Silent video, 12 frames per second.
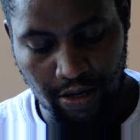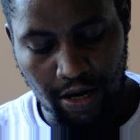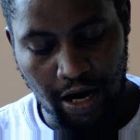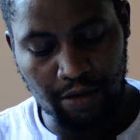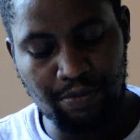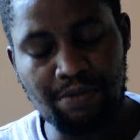
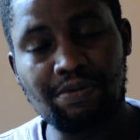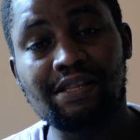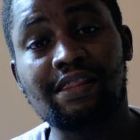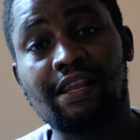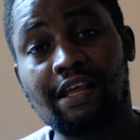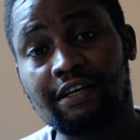And maybe
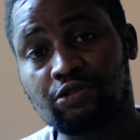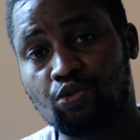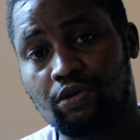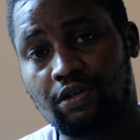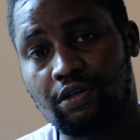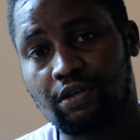the last
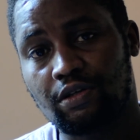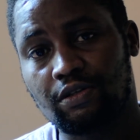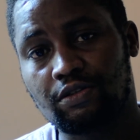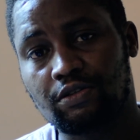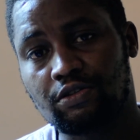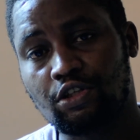one
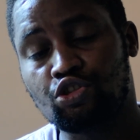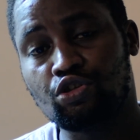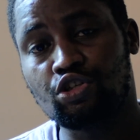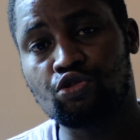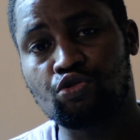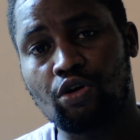that you need
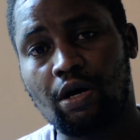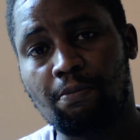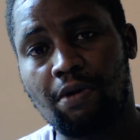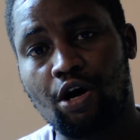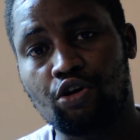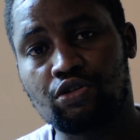to talk
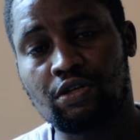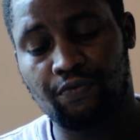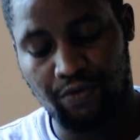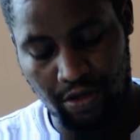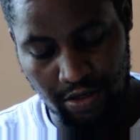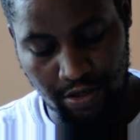about
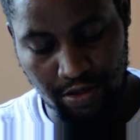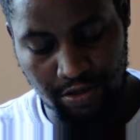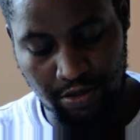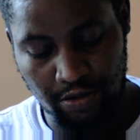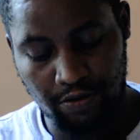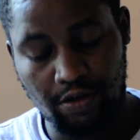is
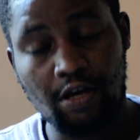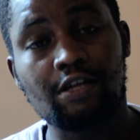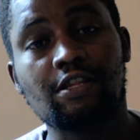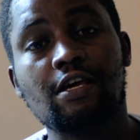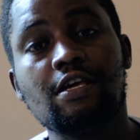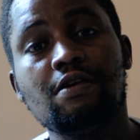
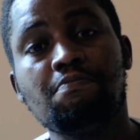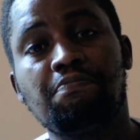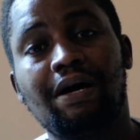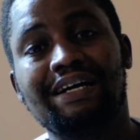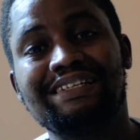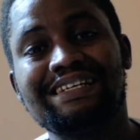the
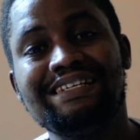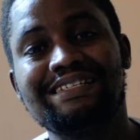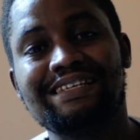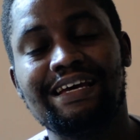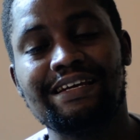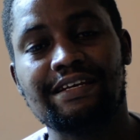impact
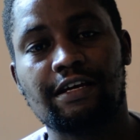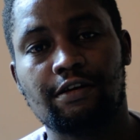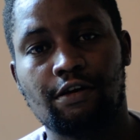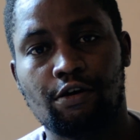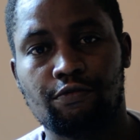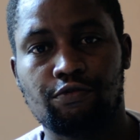intended
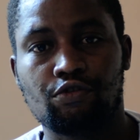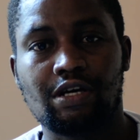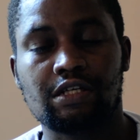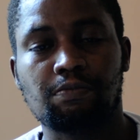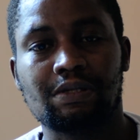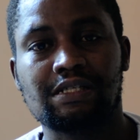for
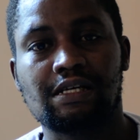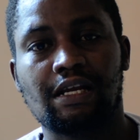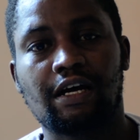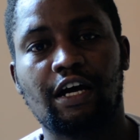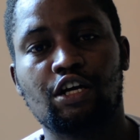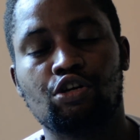that particular
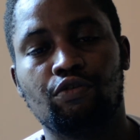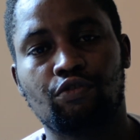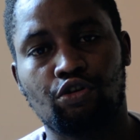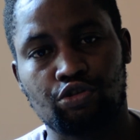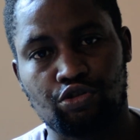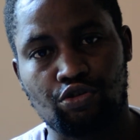kind of
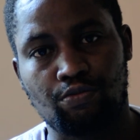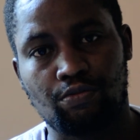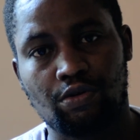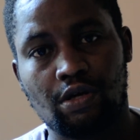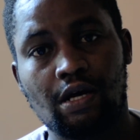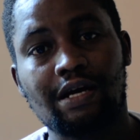costume,
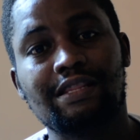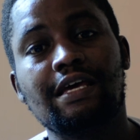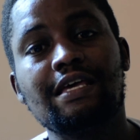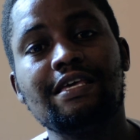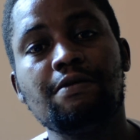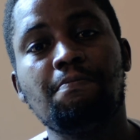the
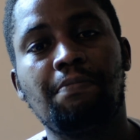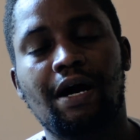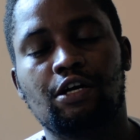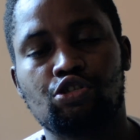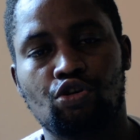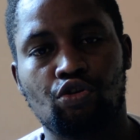
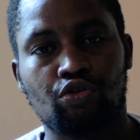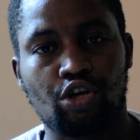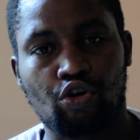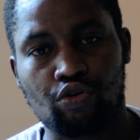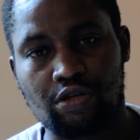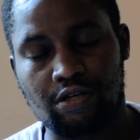impact on
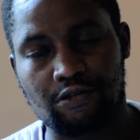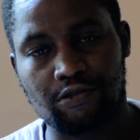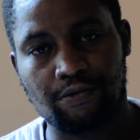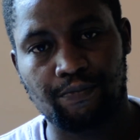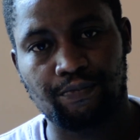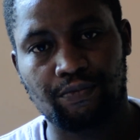the audience.
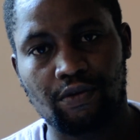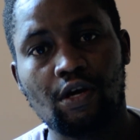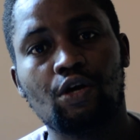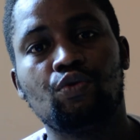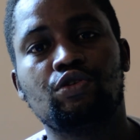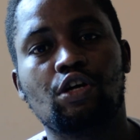
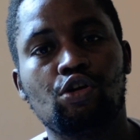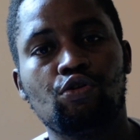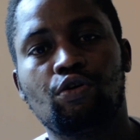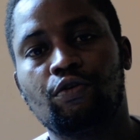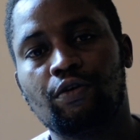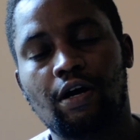We shall look
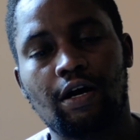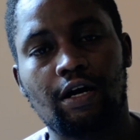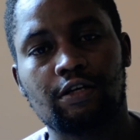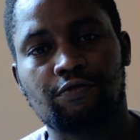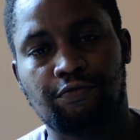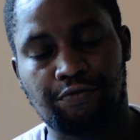
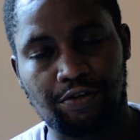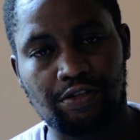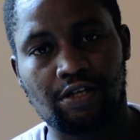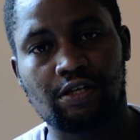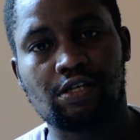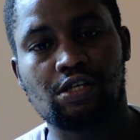at
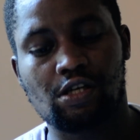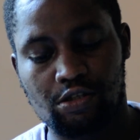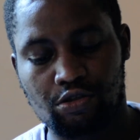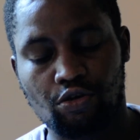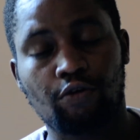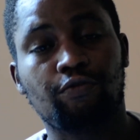further details
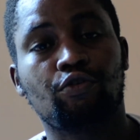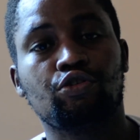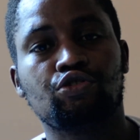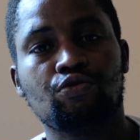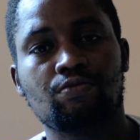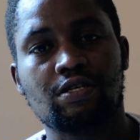of
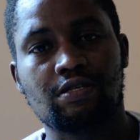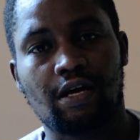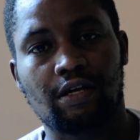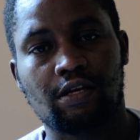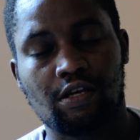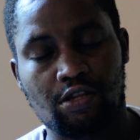costume design
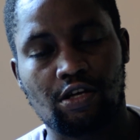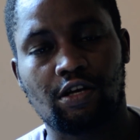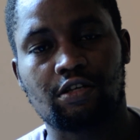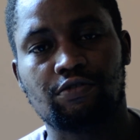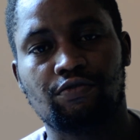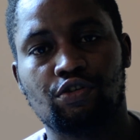in the
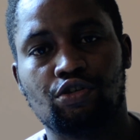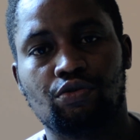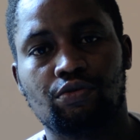next video.